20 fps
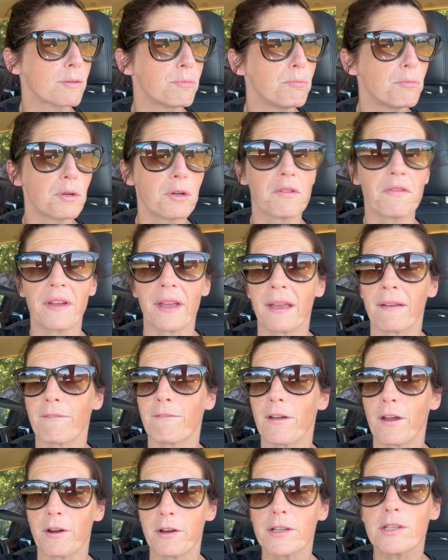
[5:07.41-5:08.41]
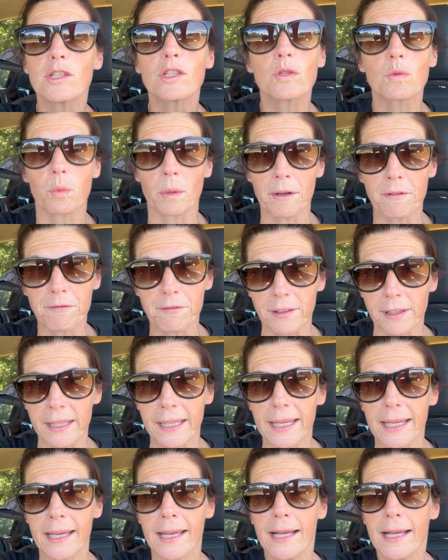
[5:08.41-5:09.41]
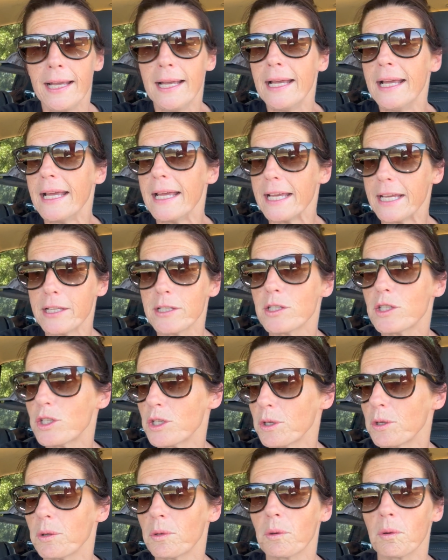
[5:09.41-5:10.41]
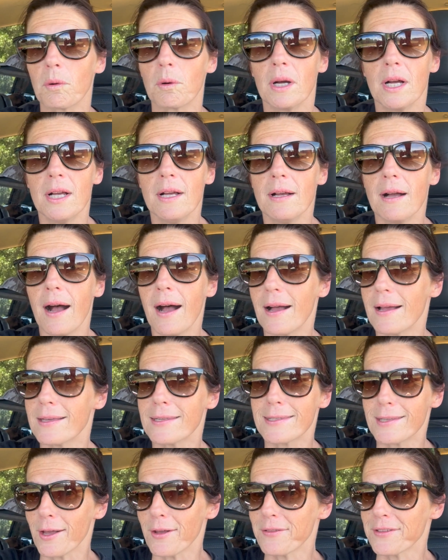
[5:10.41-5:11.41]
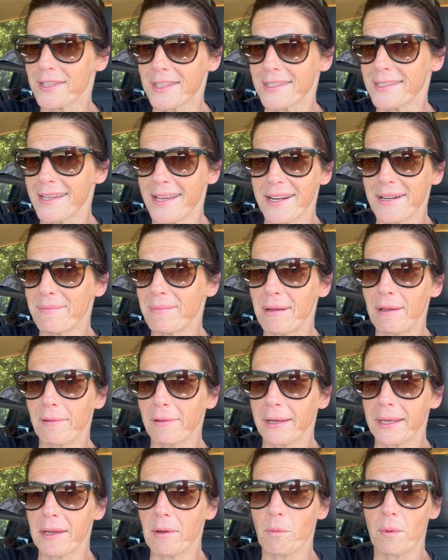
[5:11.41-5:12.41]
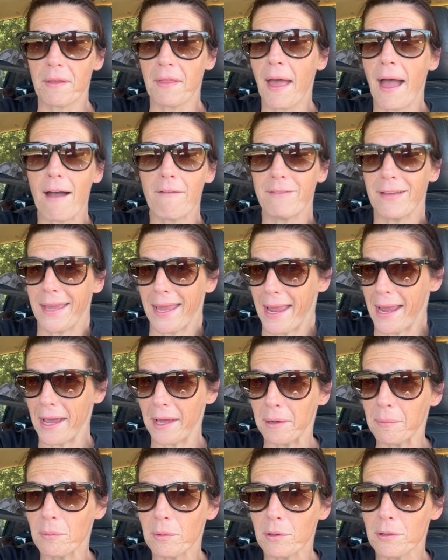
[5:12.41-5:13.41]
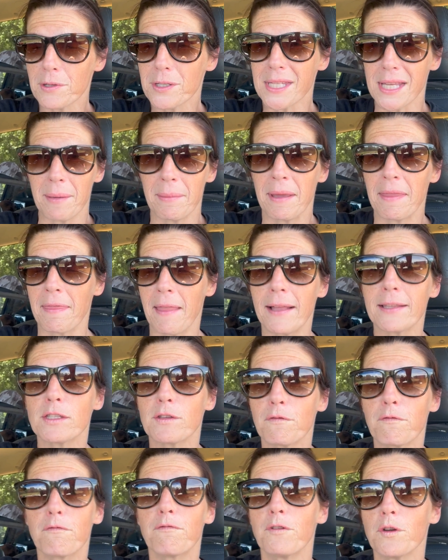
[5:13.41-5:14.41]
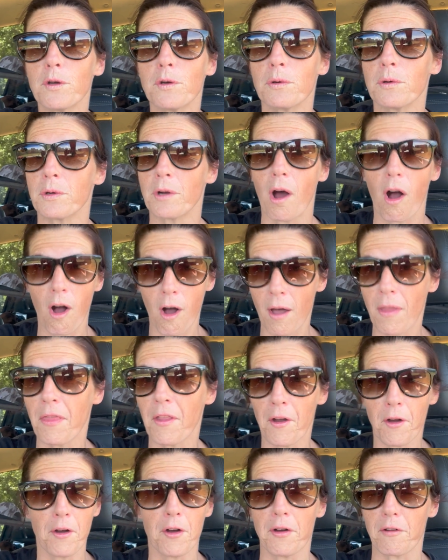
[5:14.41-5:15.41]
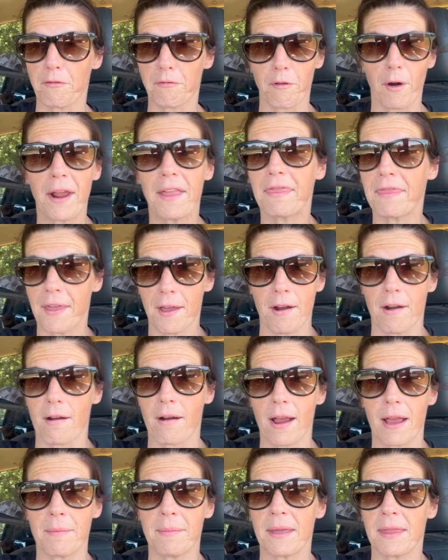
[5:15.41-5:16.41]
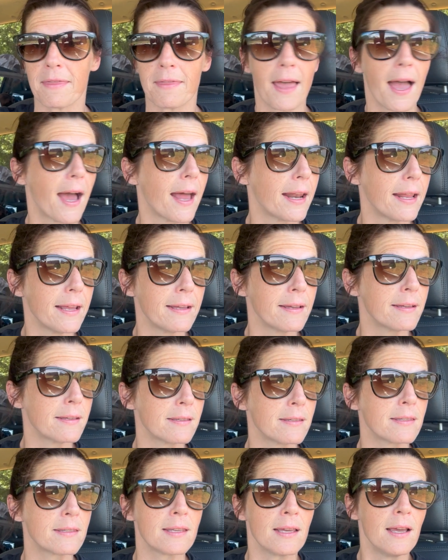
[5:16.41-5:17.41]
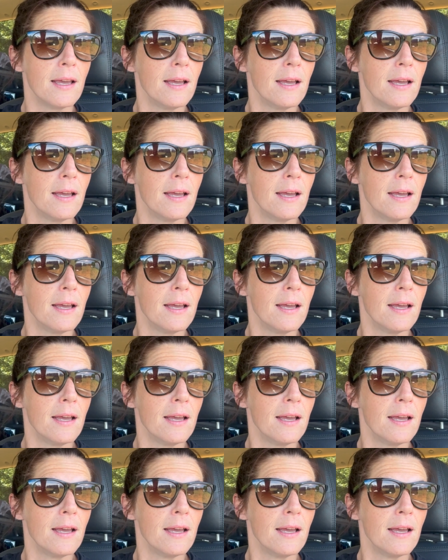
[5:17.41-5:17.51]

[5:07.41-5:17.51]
moving very swiftly into self-sustainability. With having animals, I mean, that's food on the hoof right there. I mean, that is